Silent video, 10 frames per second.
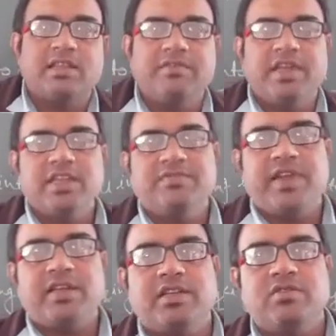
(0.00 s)
the various
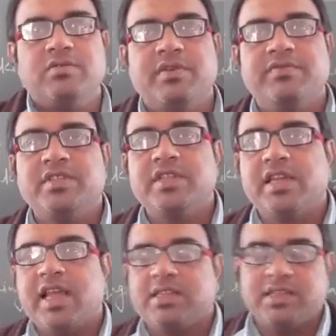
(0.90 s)
factors over which the
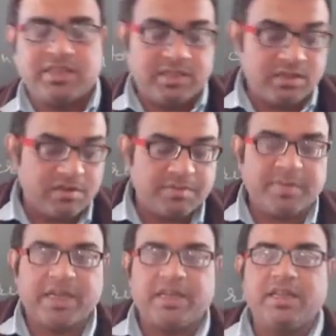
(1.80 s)
elasticity of a
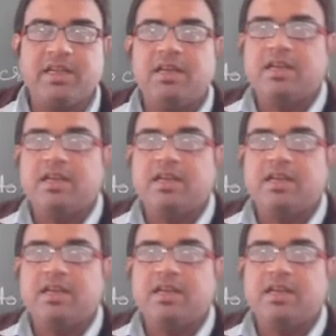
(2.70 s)
material